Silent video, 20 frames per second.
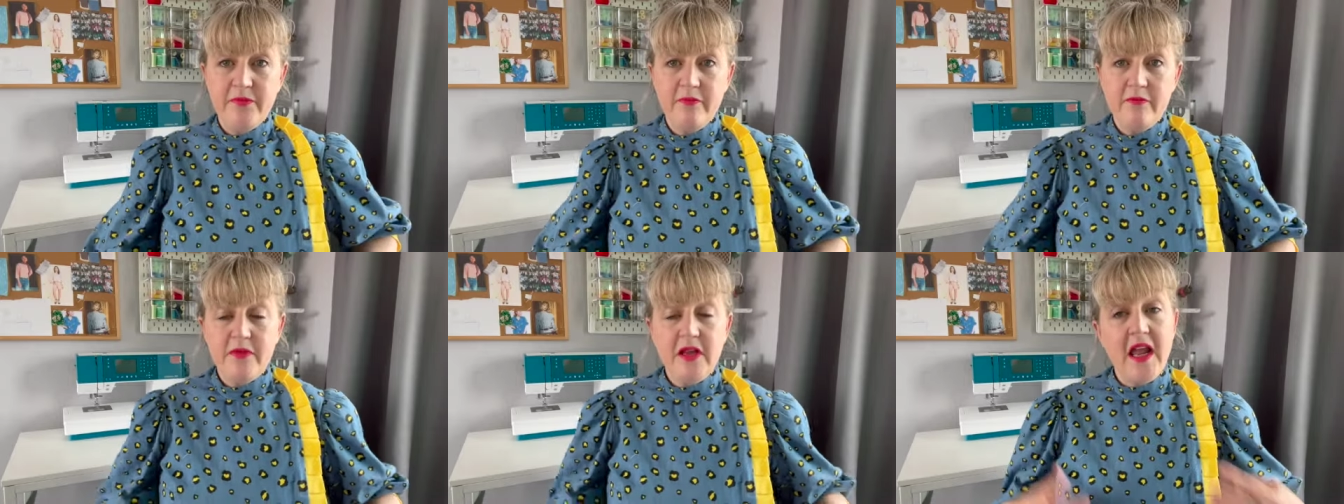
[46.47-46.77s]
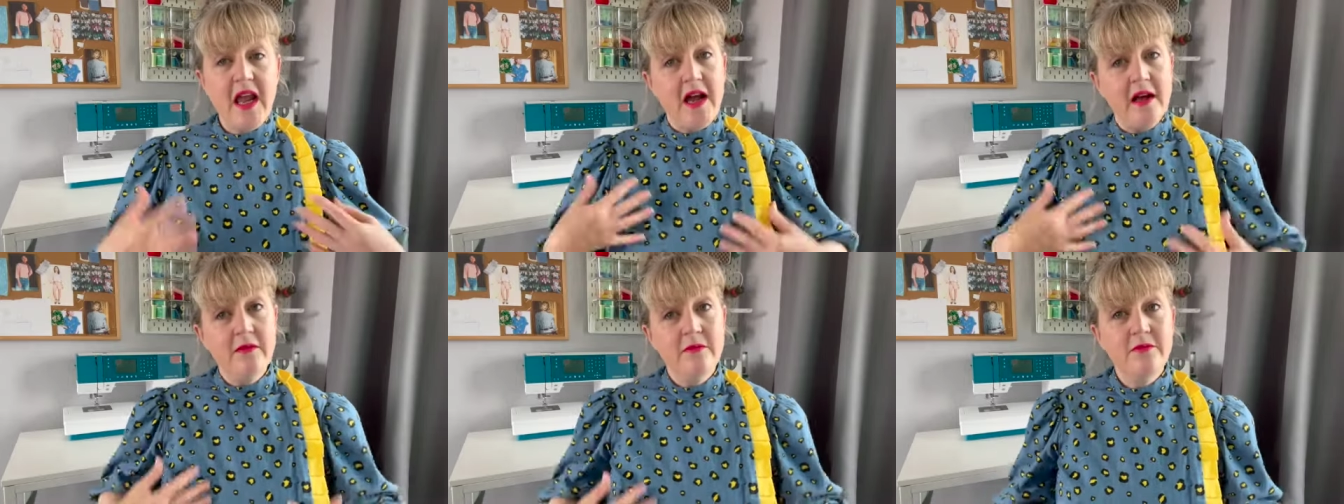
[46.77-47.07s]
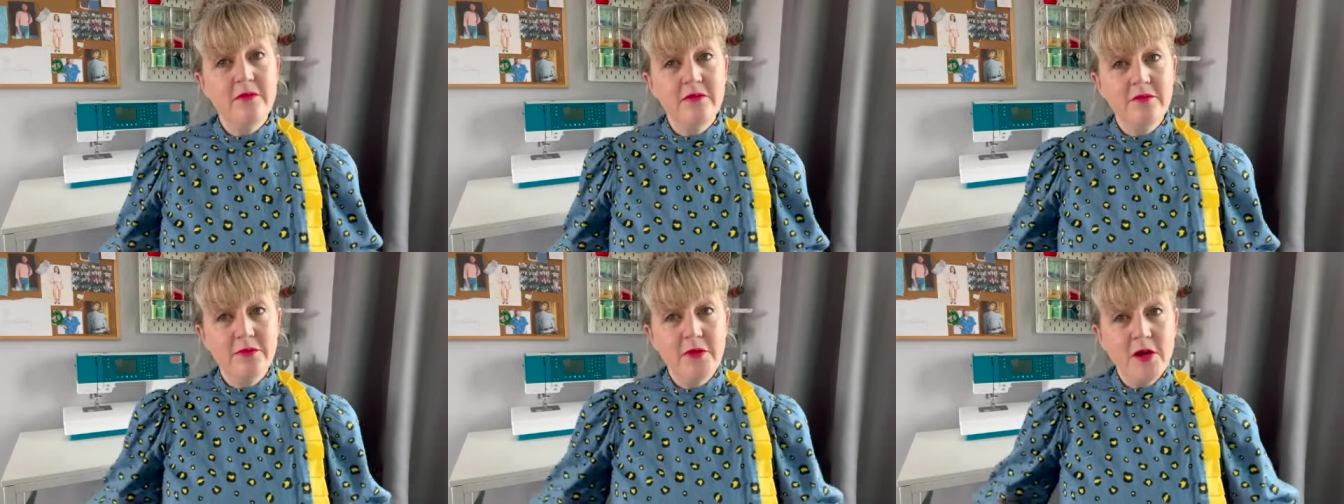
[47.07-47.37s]
but yeah,
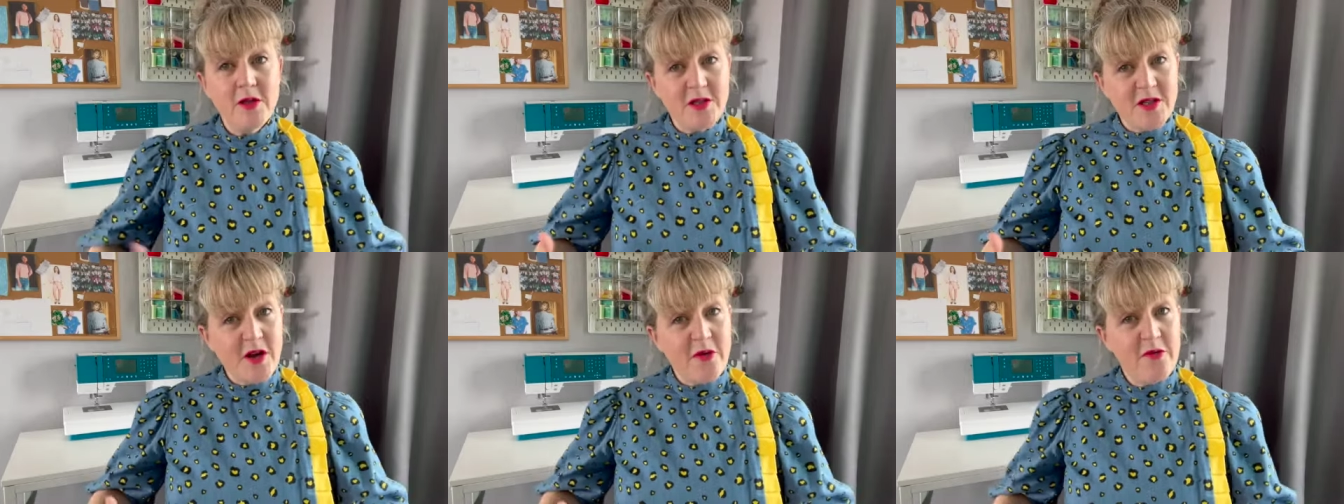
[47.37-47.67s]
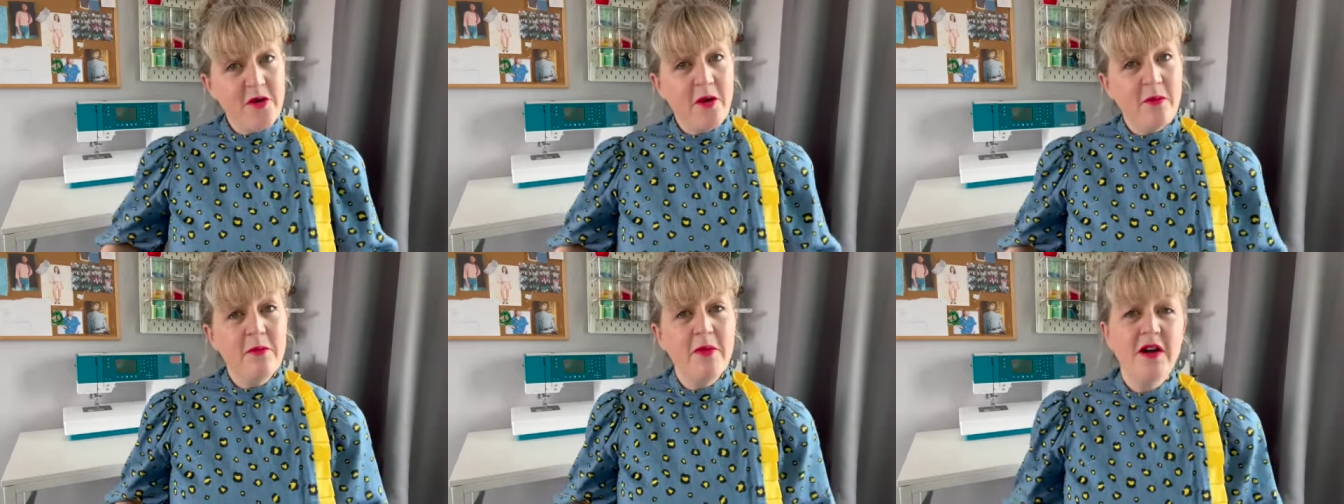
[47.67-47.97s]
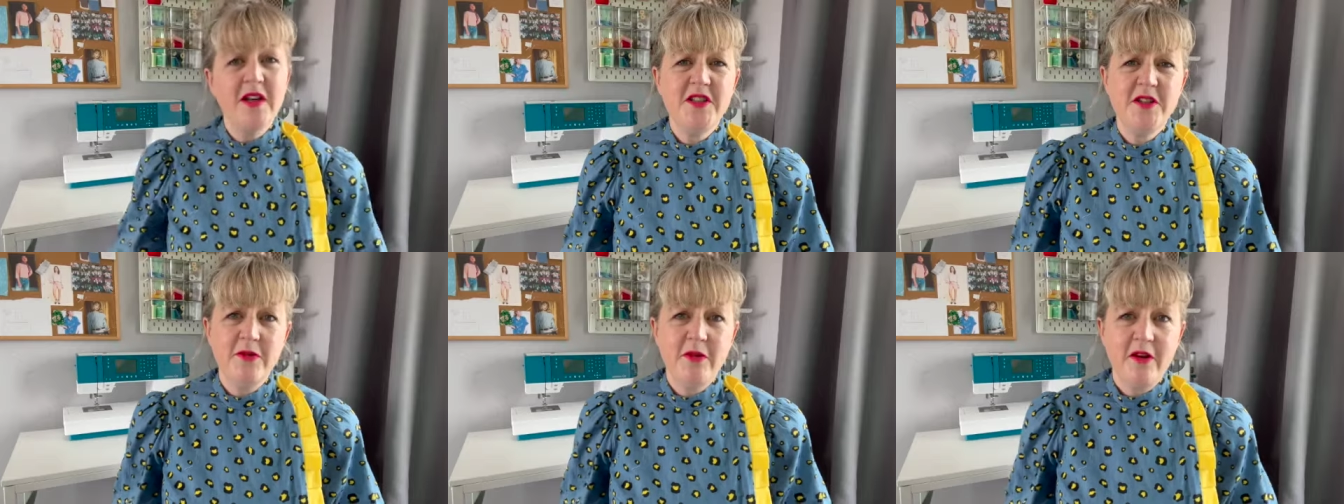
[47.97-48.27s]
lots going on, but
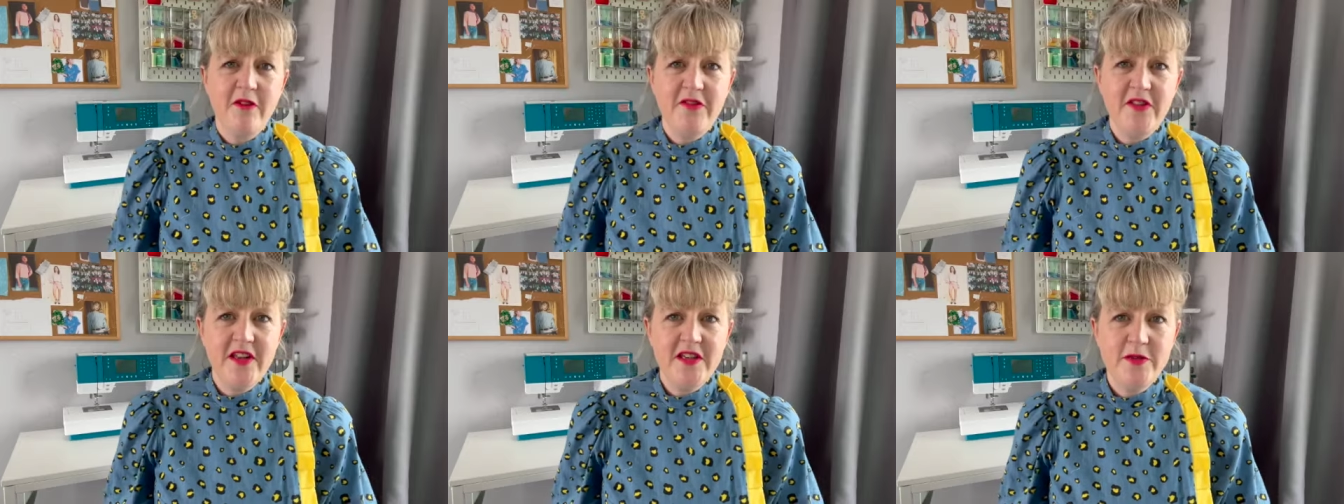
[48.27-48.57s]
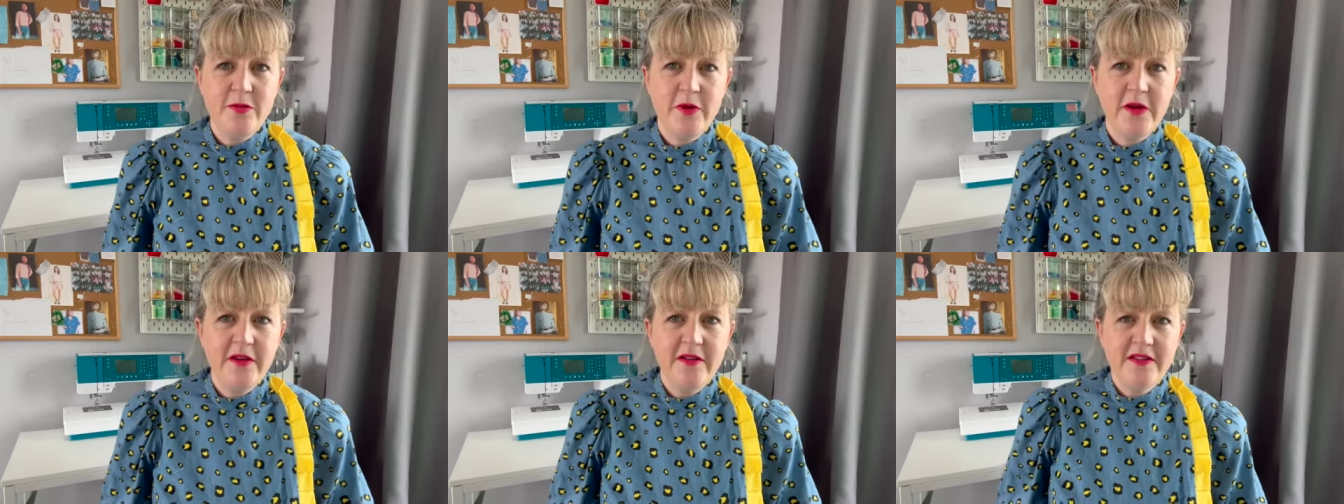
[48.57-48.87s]
I do love this one.